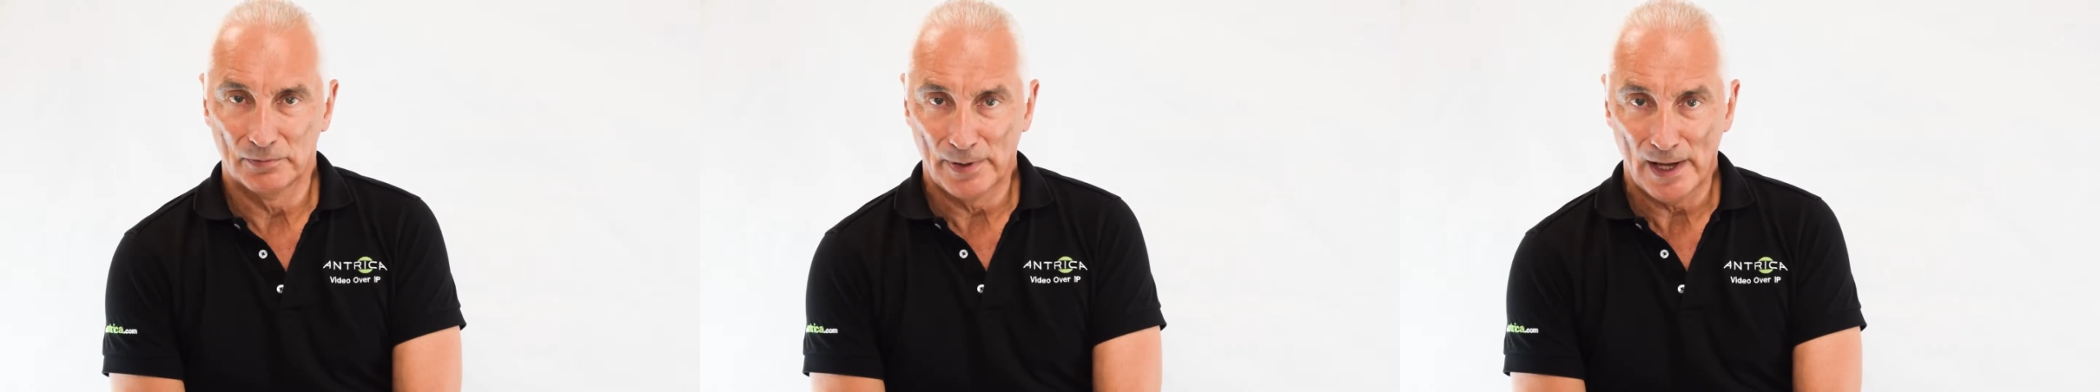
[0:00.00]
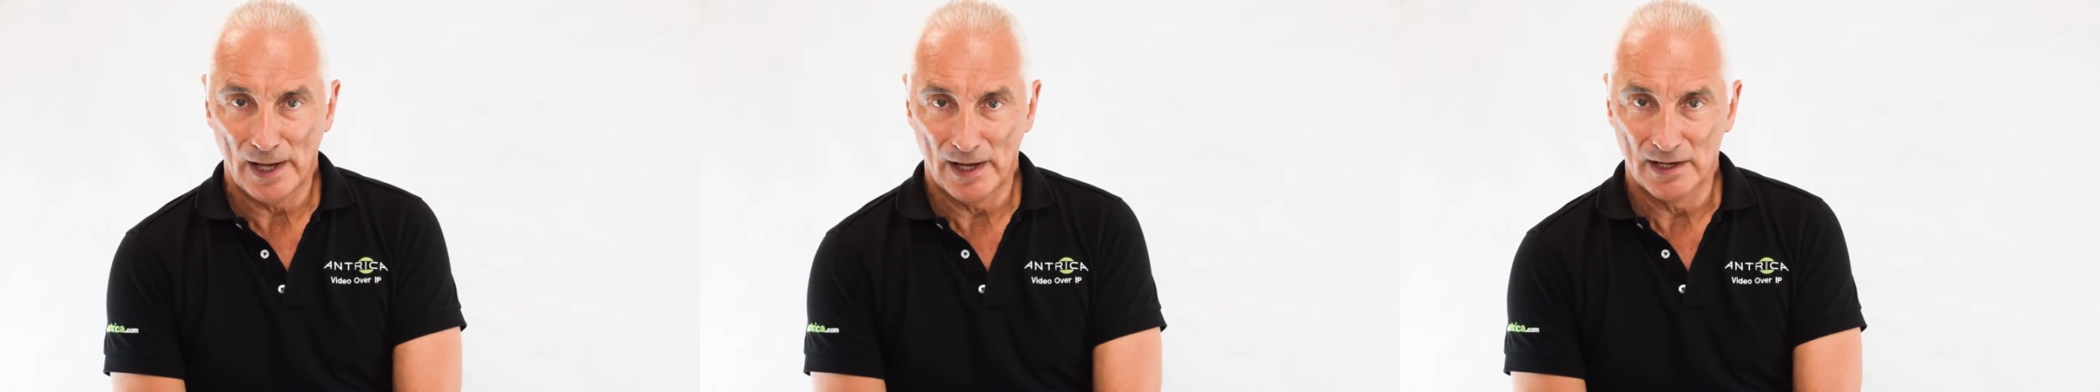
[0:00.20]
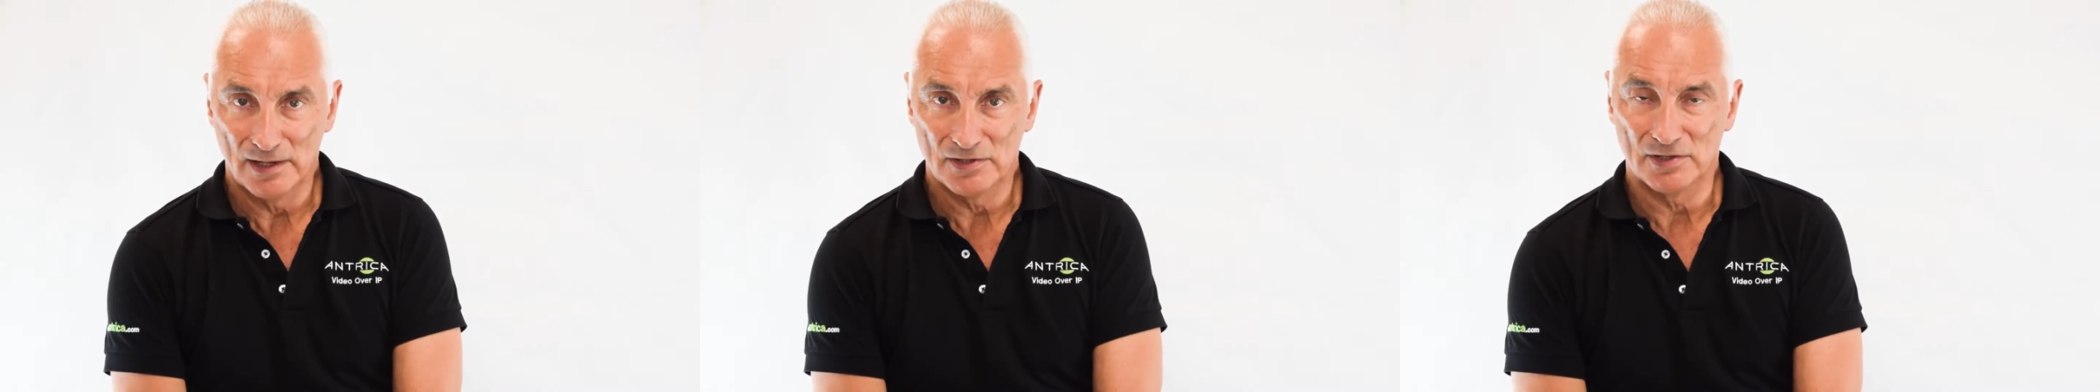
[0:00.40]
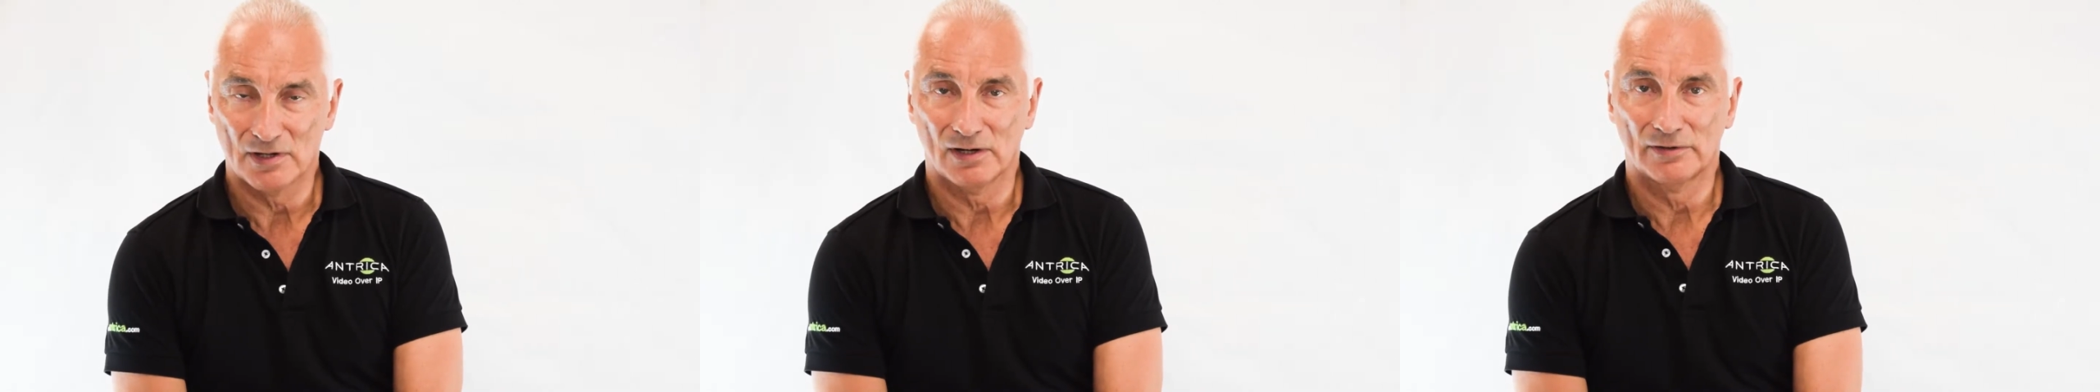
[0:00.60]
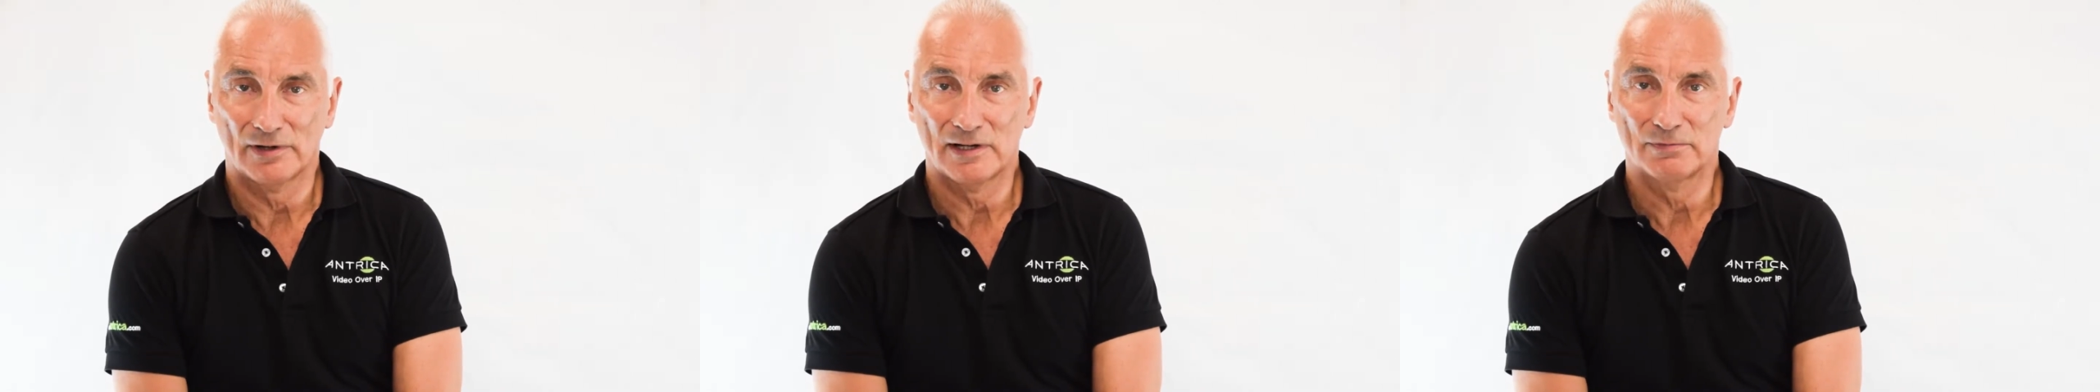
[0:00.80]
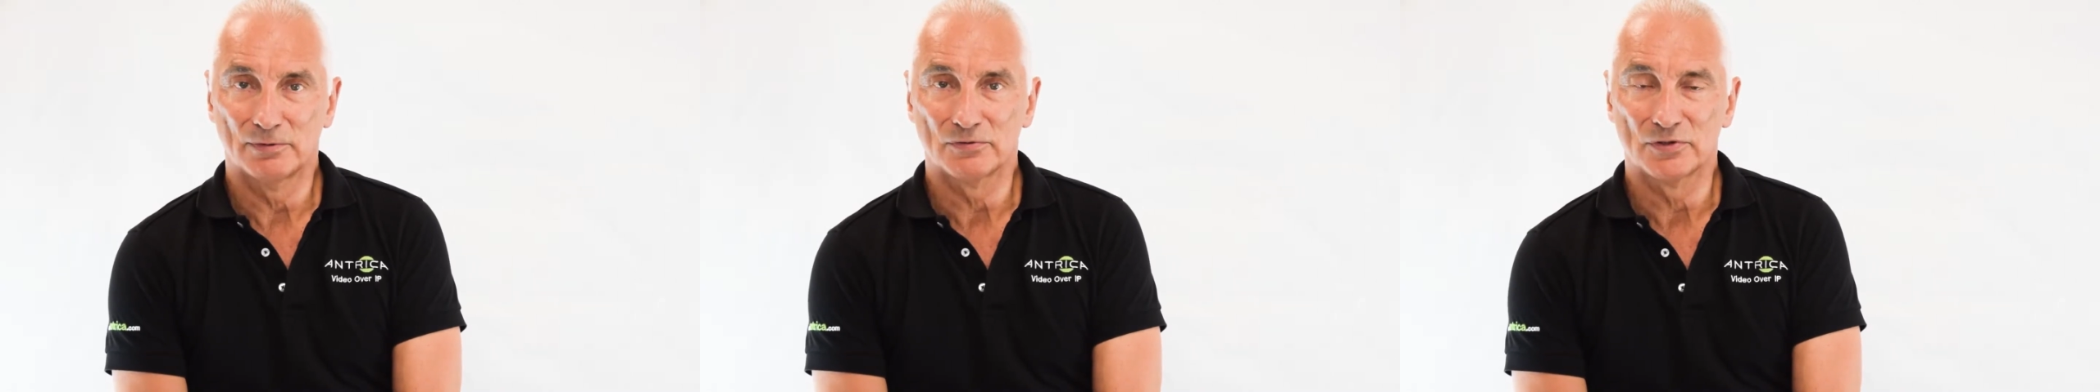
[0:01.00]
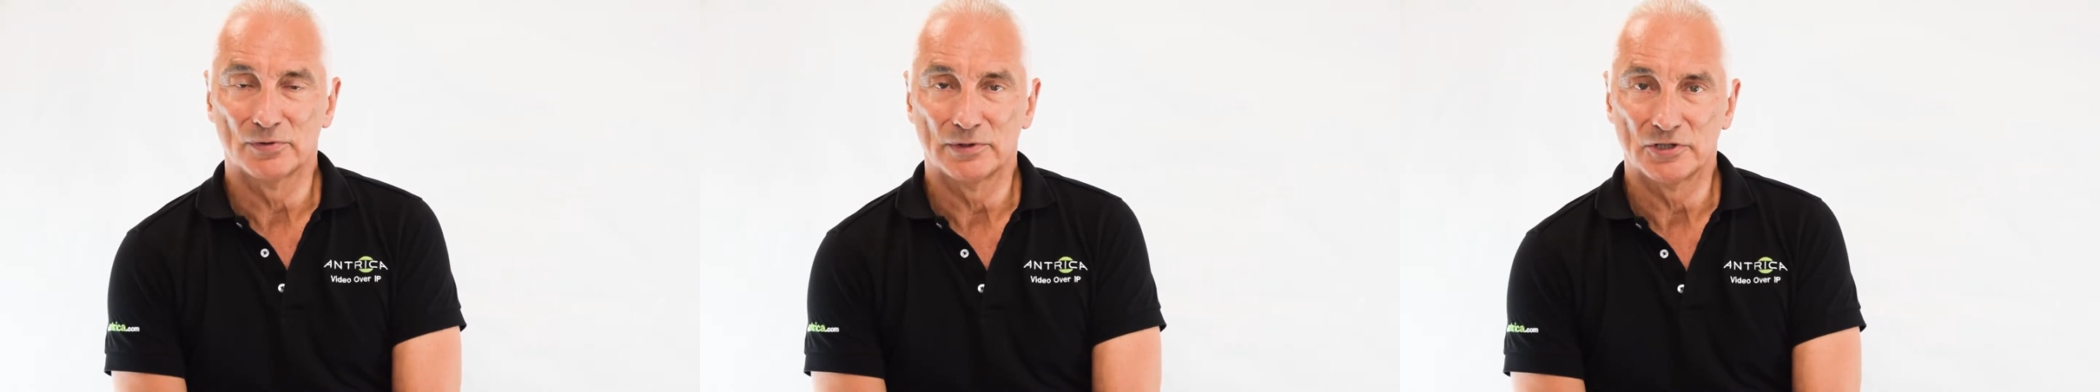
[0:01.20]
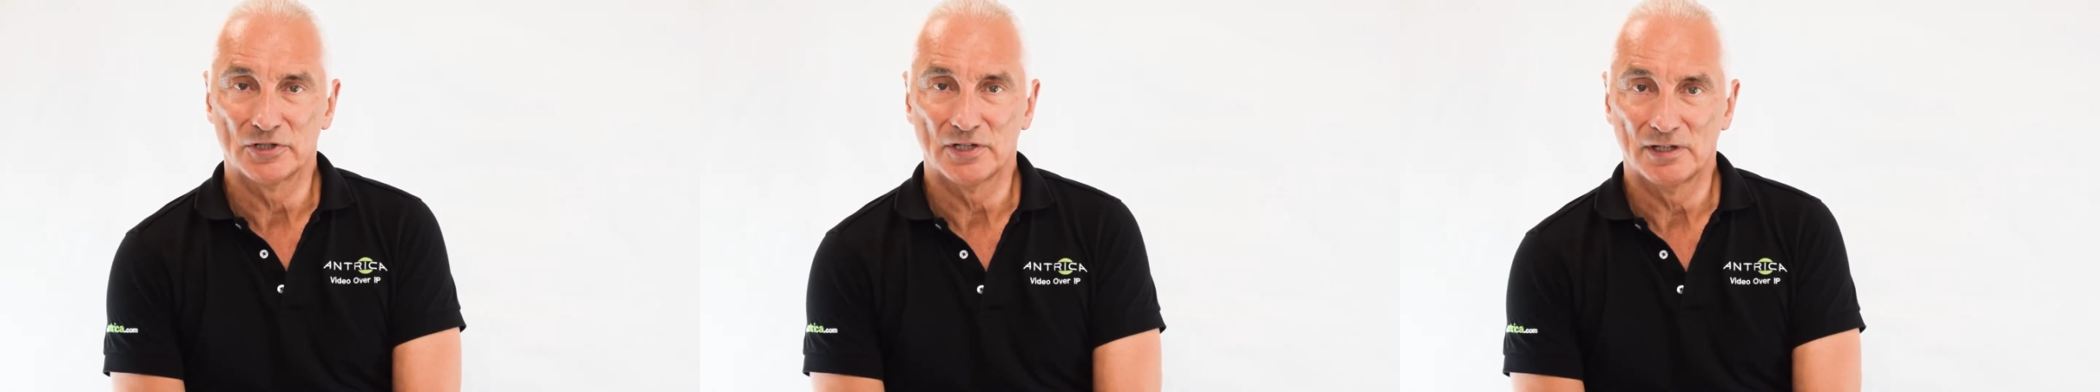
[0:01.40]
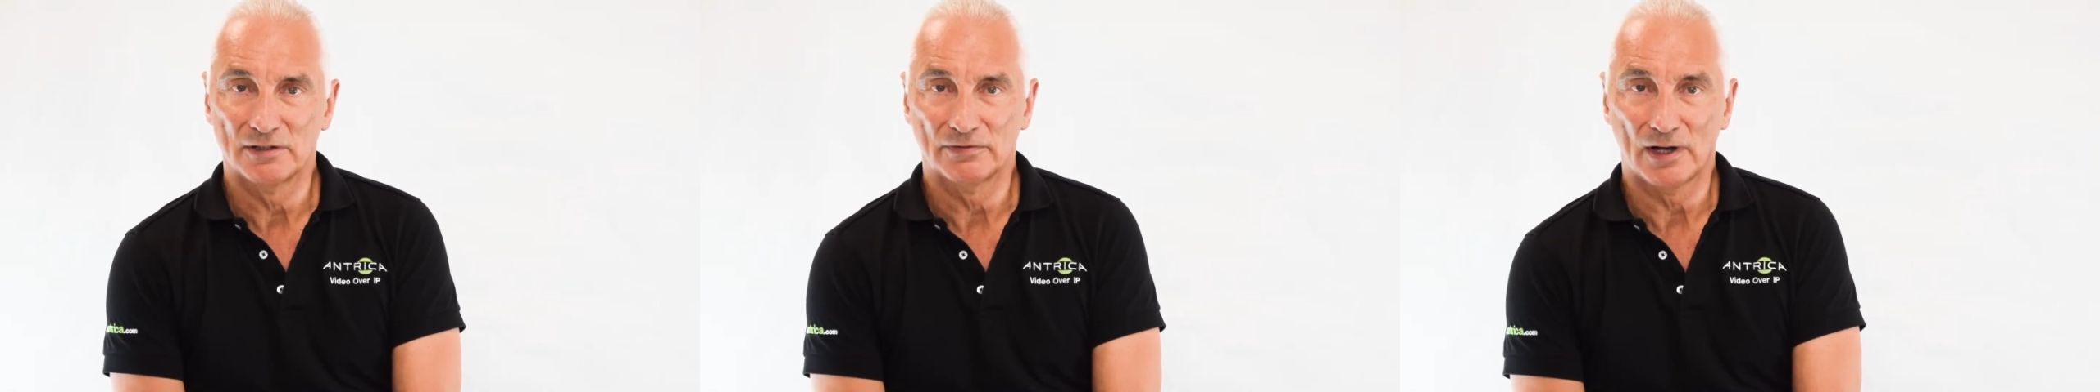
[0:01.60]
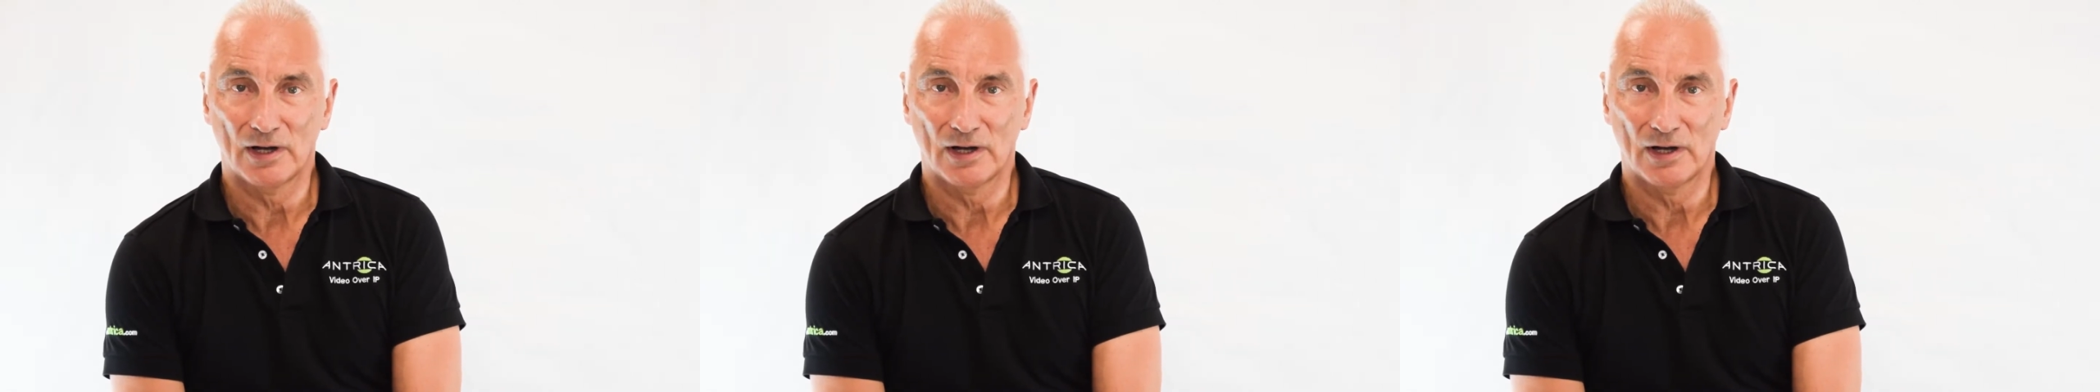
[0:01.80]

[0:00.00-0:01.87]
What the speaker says: pairs are able to achieve